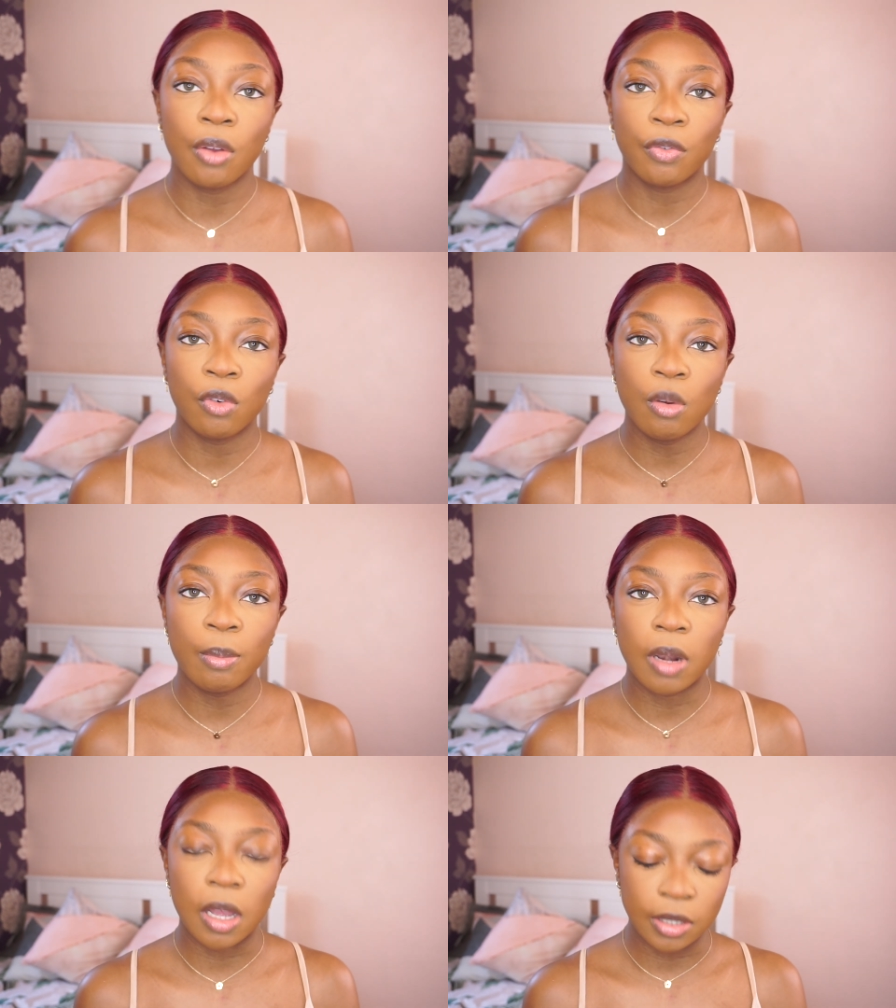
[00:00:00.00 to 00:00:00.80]
for
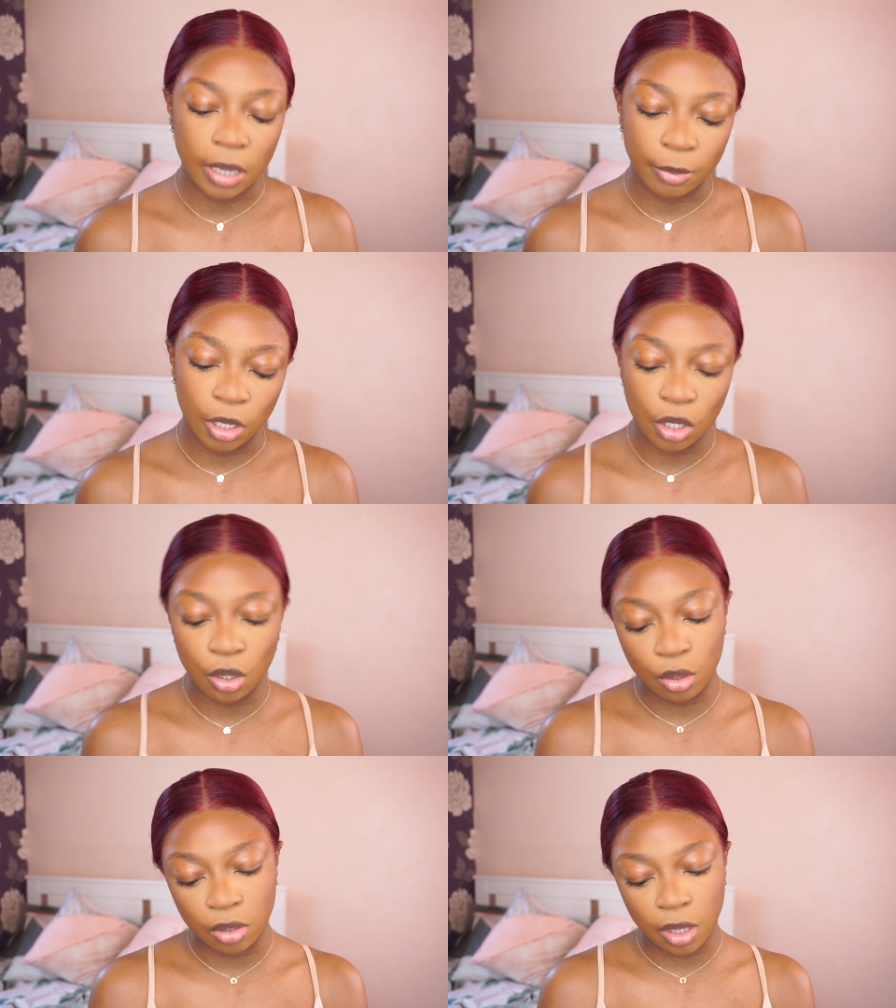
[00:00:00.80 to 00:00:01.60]
blush, I'm gonna
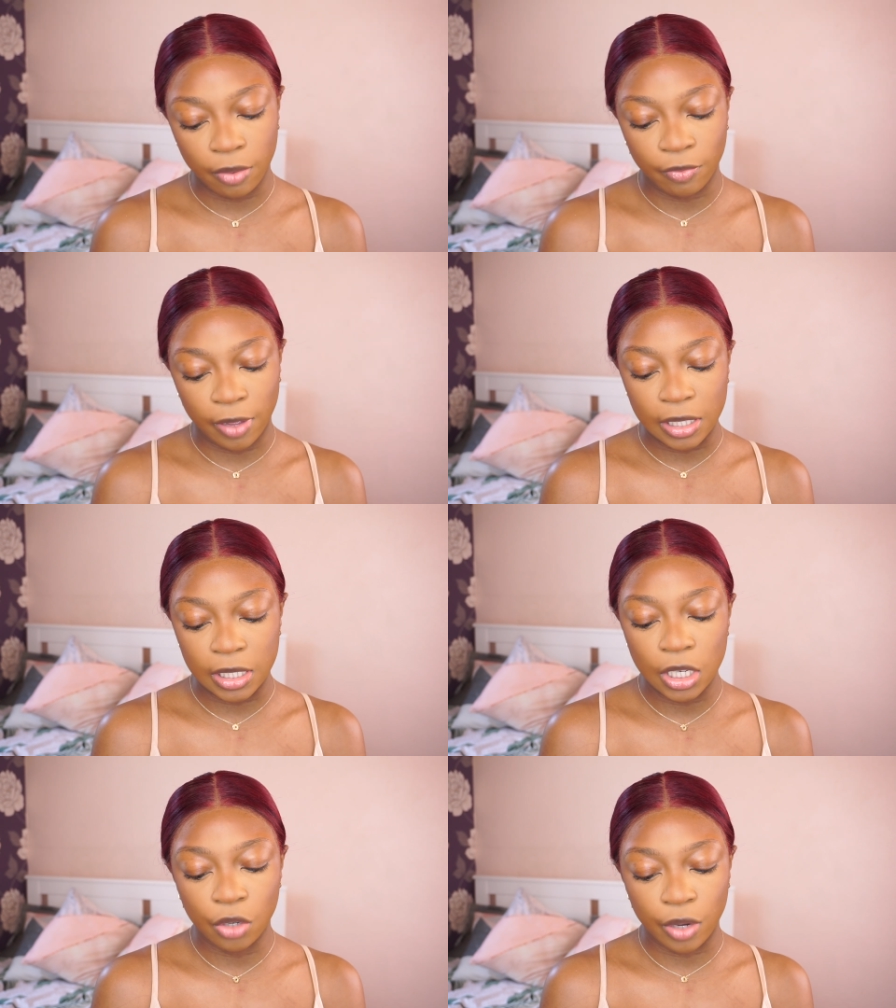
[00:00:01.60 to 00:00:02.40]
use the
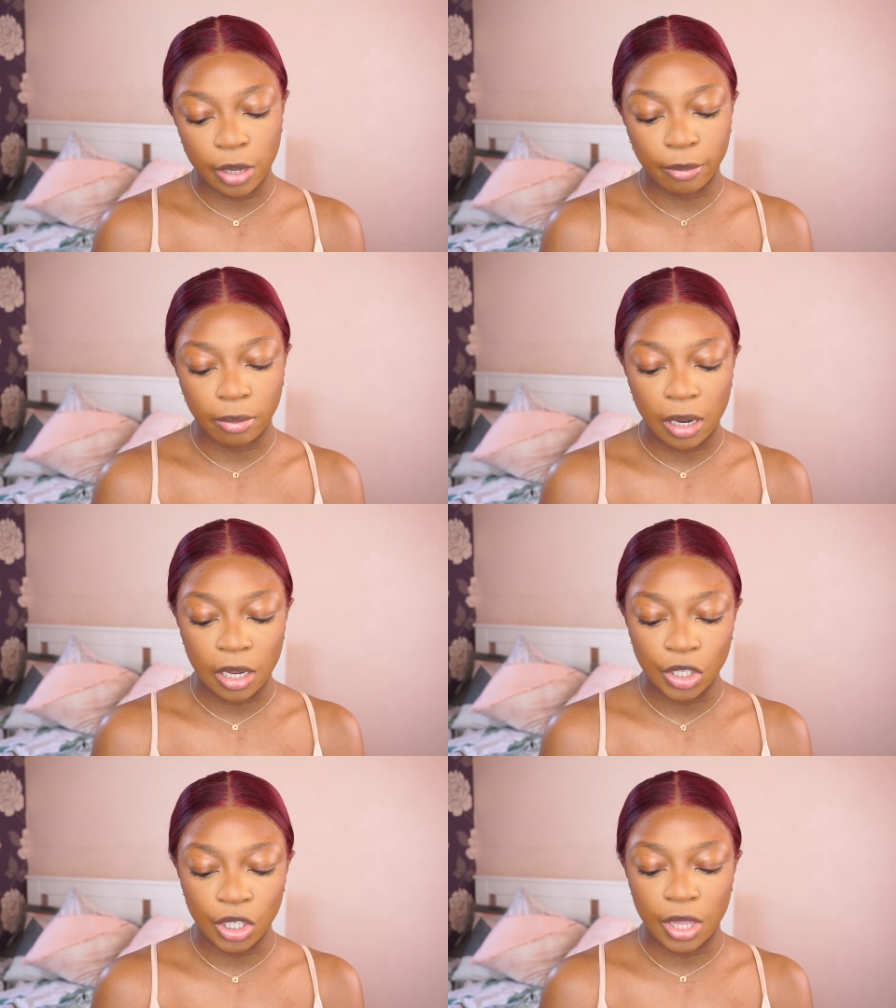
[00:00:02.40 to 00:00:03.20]
Fenty Cream
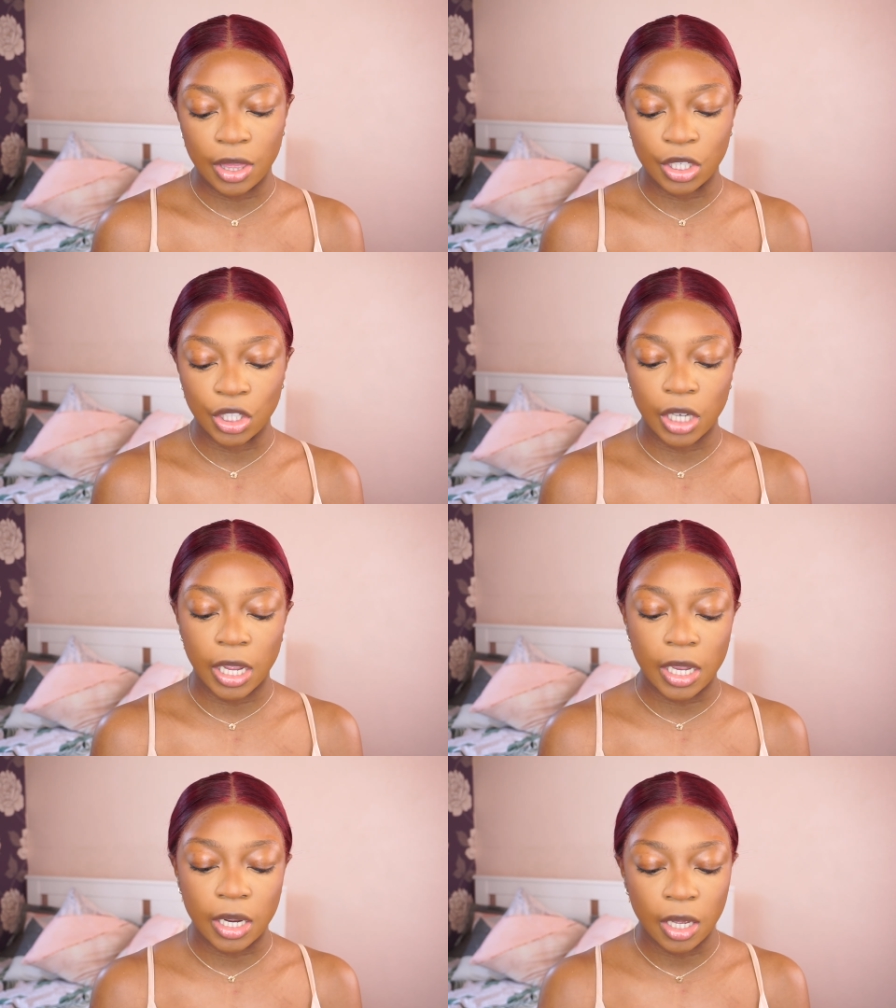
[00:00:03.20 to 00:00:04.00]
Blush in the
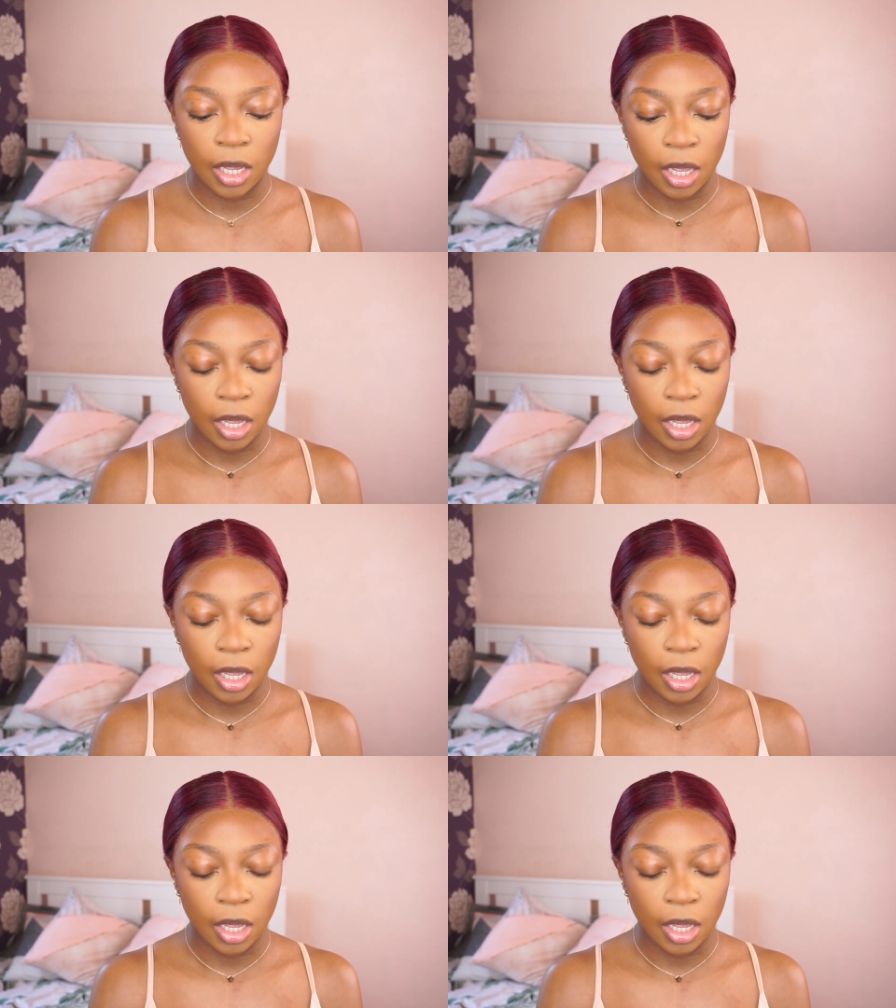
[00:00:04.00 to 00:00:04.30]
shade